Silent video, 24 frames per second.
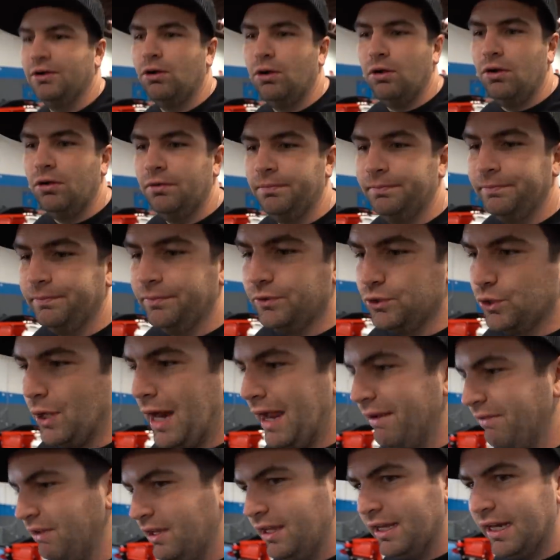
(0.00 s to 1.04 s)
the whole
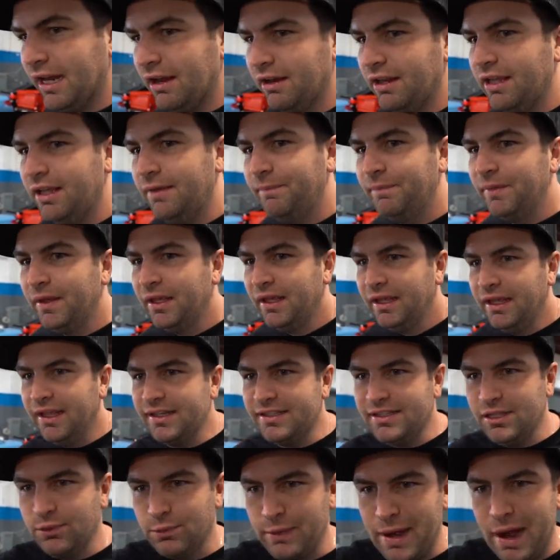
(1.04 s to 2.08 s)
driving an Audi?
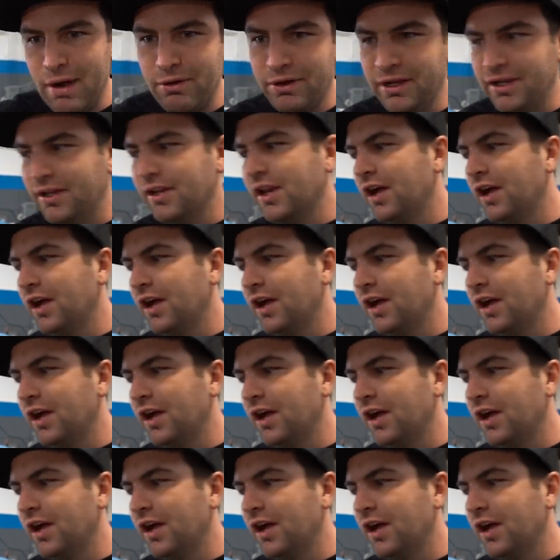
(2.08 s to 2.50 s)
It's the rounded